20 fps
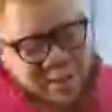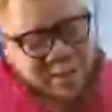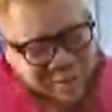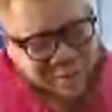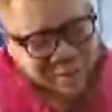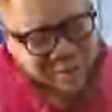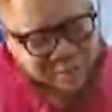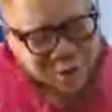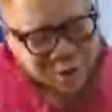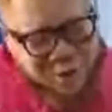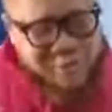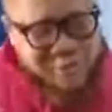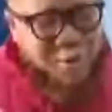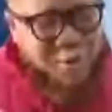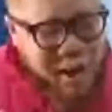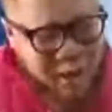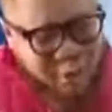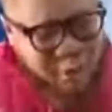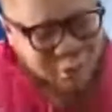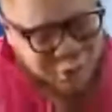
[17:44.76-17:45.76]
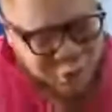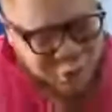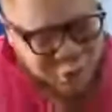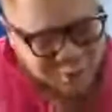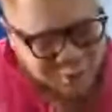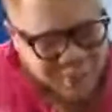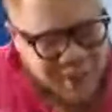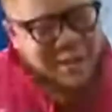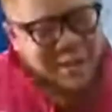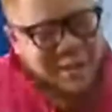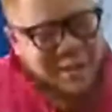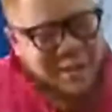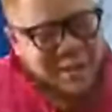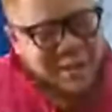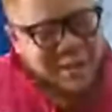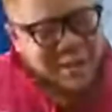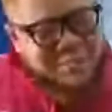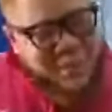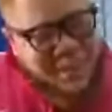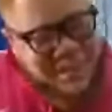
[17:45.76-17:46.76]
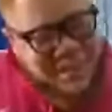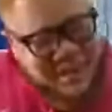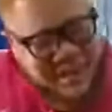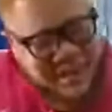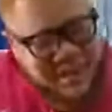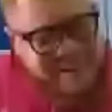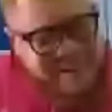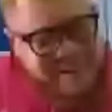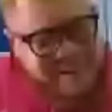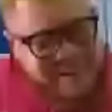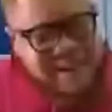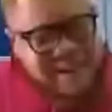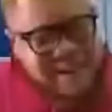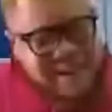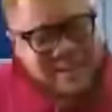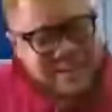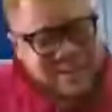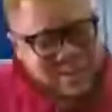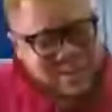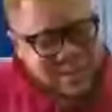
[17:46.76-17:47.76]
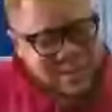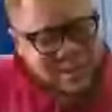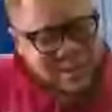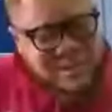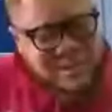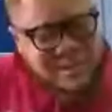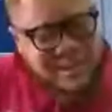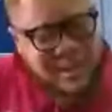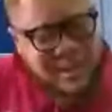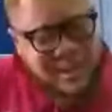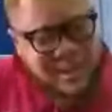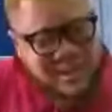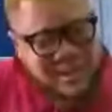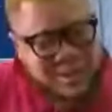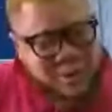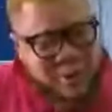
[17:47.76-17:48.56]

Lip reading: to go get the information from wakanow.com. That